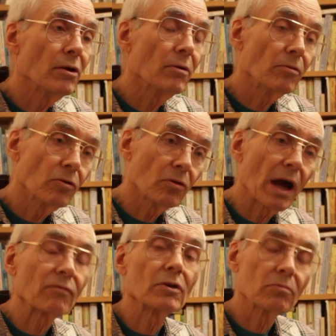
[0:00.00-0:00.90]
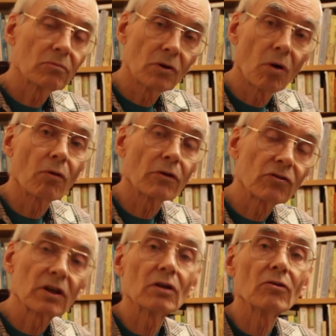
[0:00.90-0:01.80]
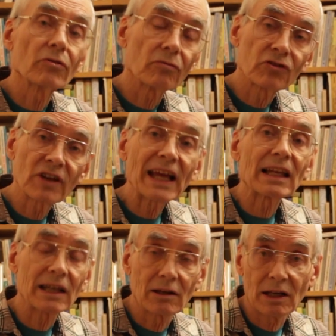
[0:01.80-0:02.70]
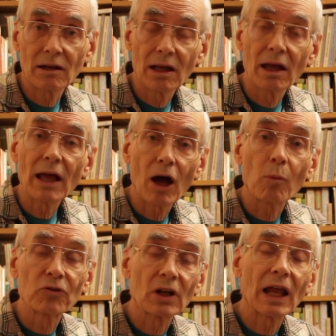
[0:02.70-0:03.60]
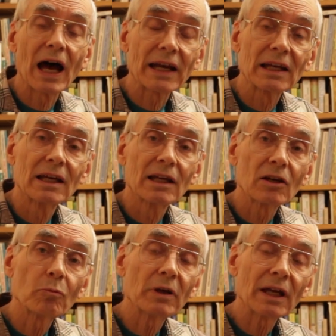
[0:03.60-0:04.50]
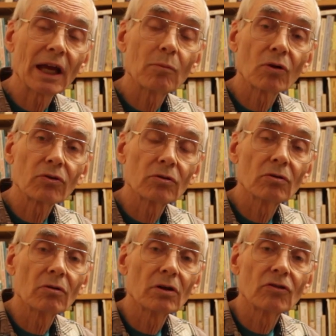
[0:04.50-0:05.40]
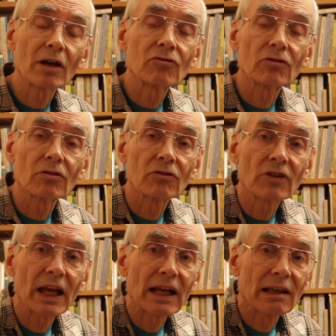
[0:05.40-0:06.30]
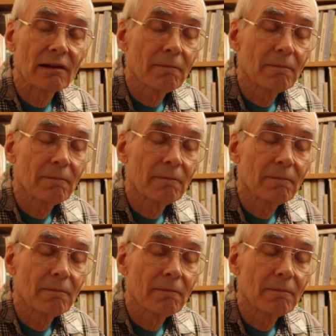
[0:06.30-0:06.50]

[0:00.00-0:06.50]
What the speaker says: you have to know the skills of sailing. Helps a lot to be able to adjust your sail.